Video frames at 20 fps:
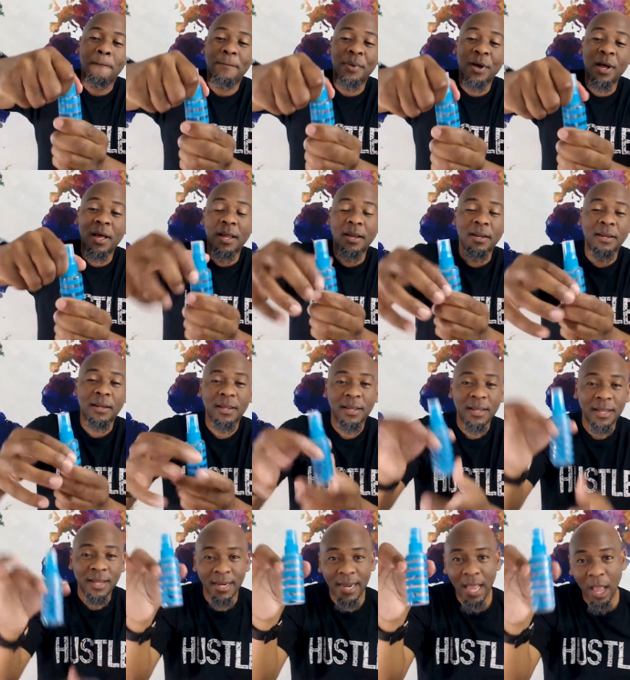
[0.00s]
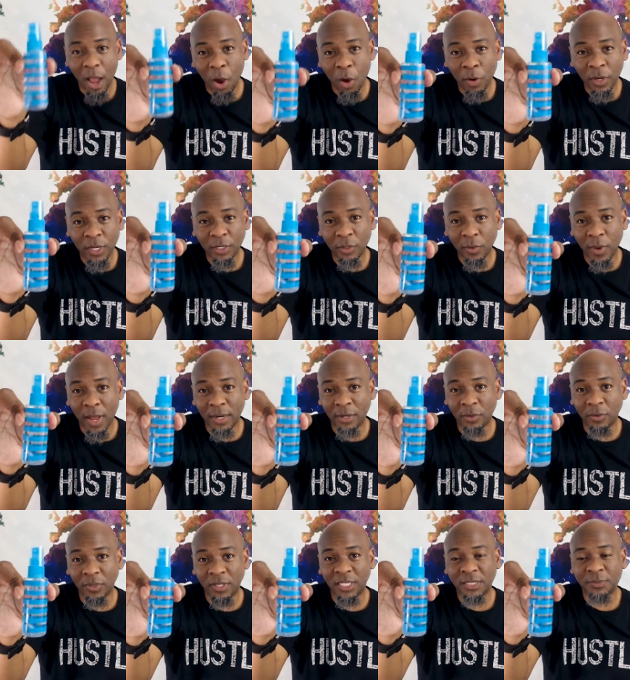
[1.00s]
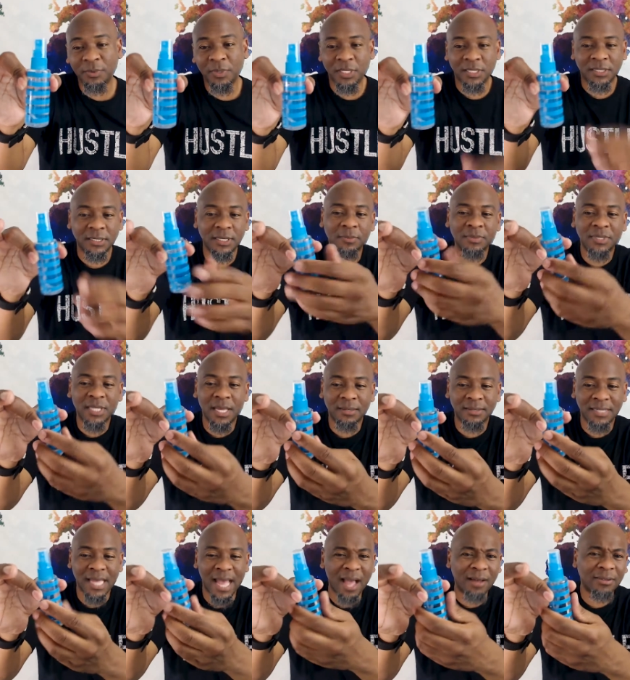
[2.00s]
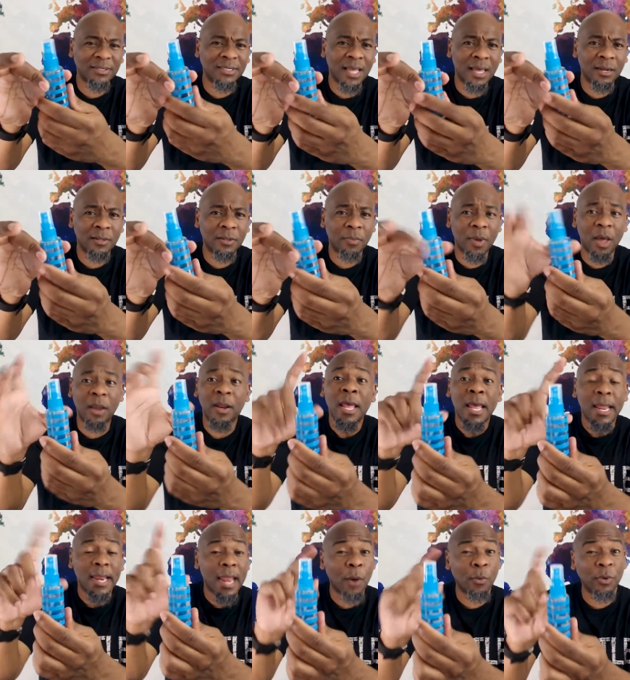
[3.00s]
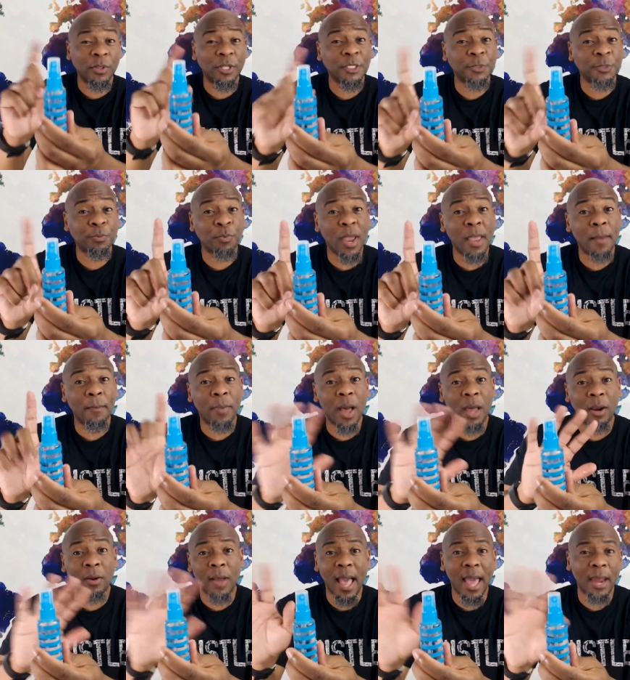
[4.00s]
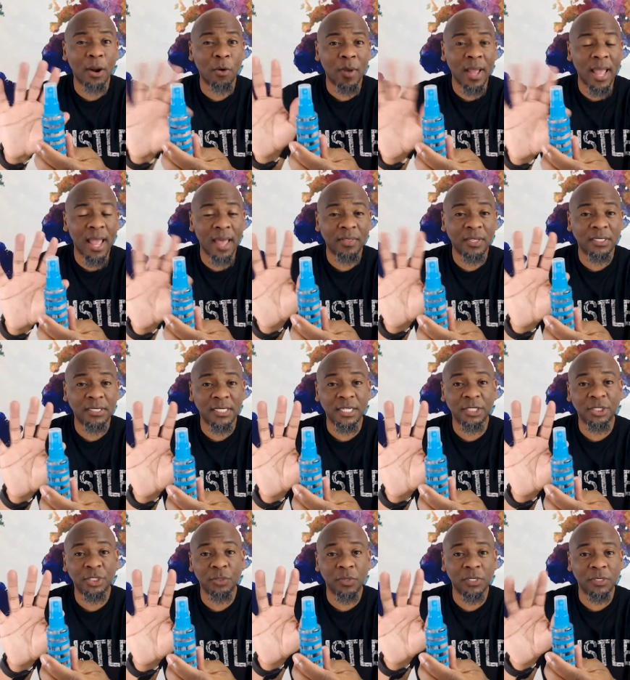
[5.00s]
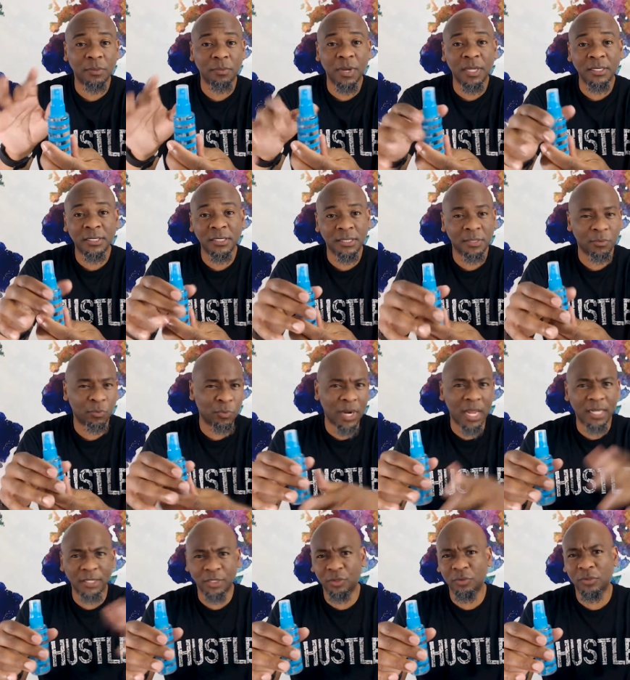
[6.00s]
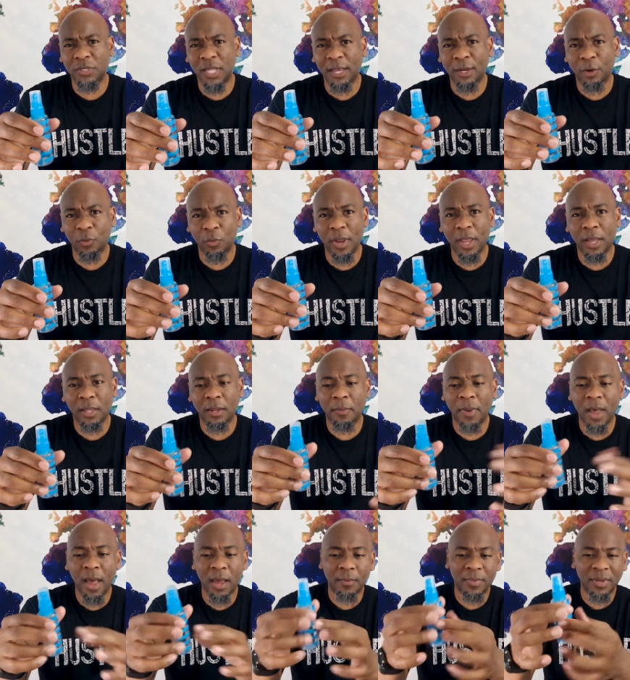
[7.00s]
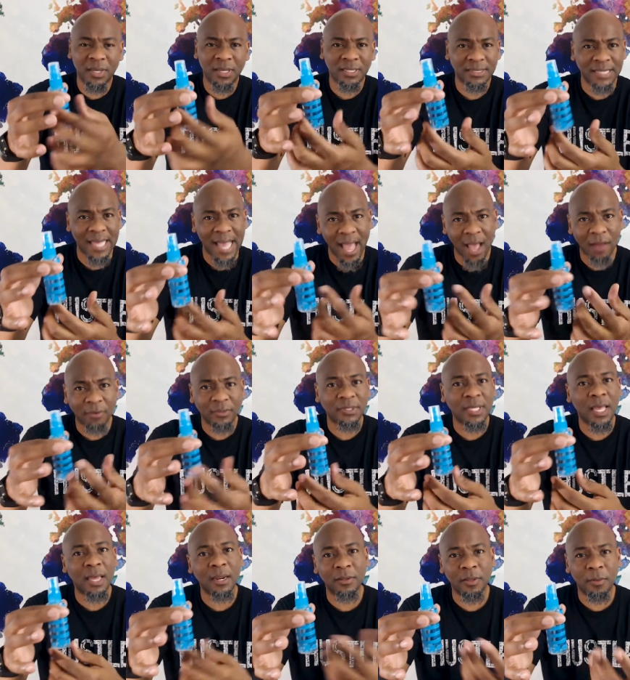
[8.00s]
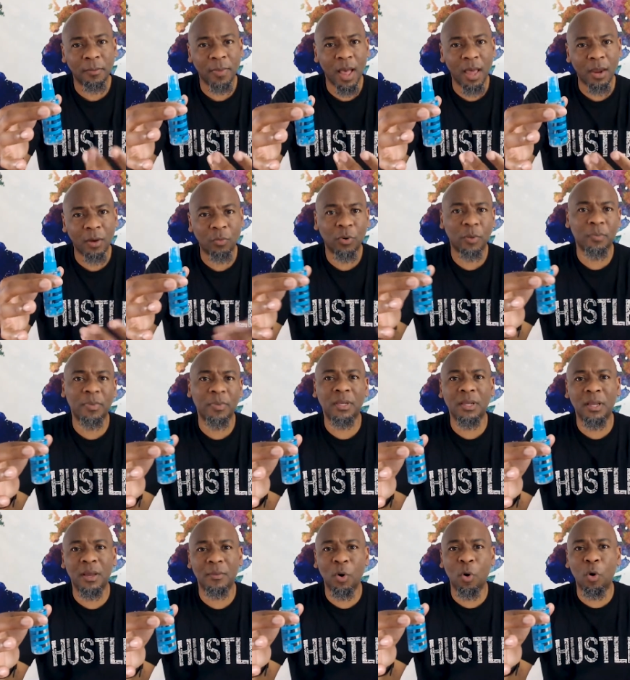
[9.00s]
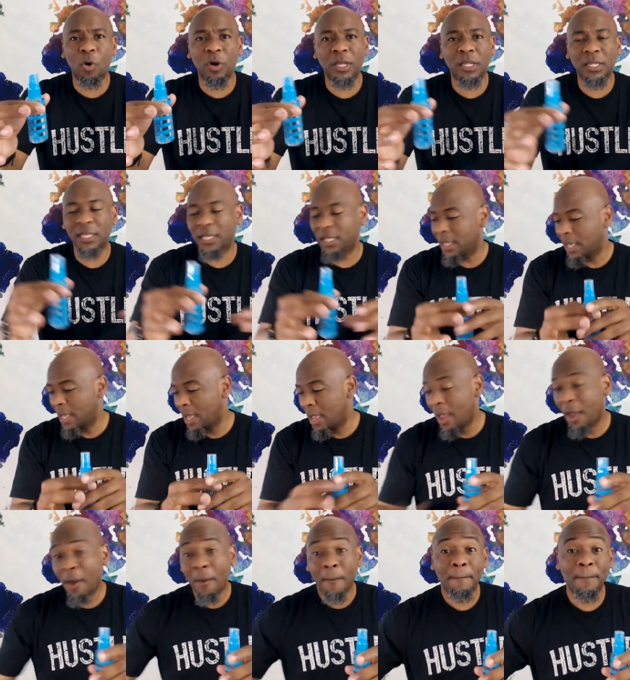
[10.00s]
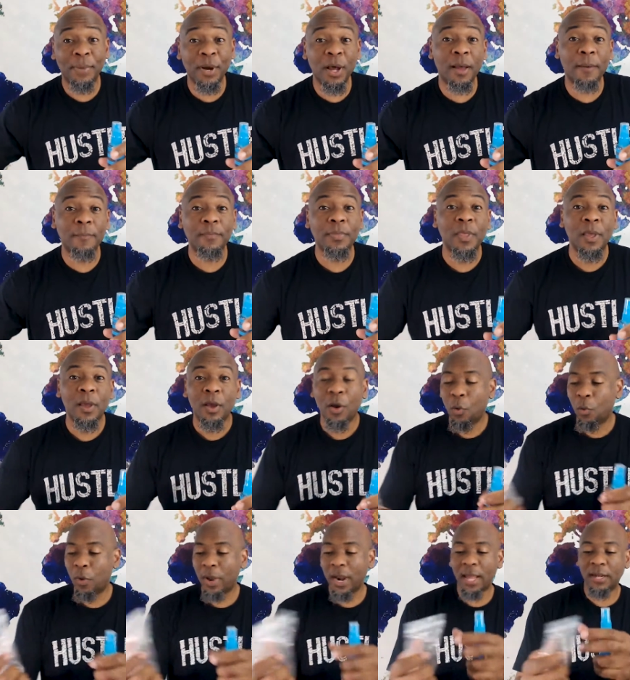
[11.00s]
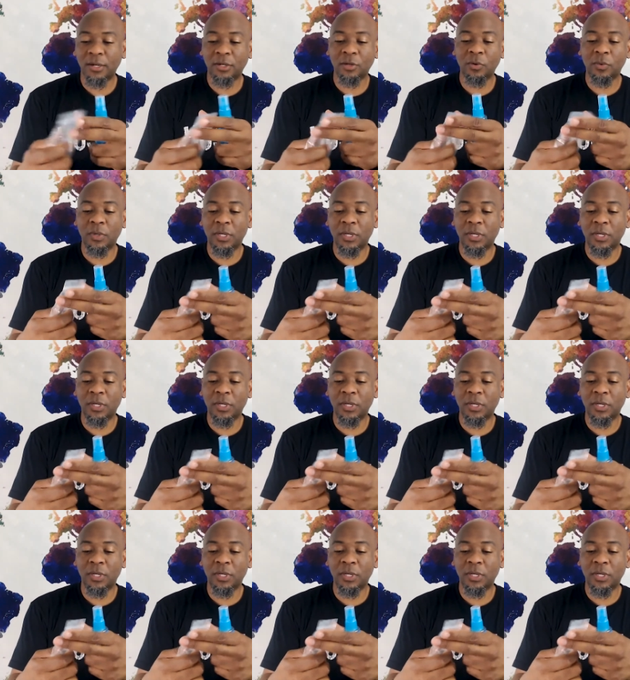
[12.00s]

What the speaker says: But not only do I do this, because sometimes the outside of the bottle, now with the spray bottle, I don't have this issue as much as when I use like a regular bottle, because the outside of the bottle will become oily. But what I do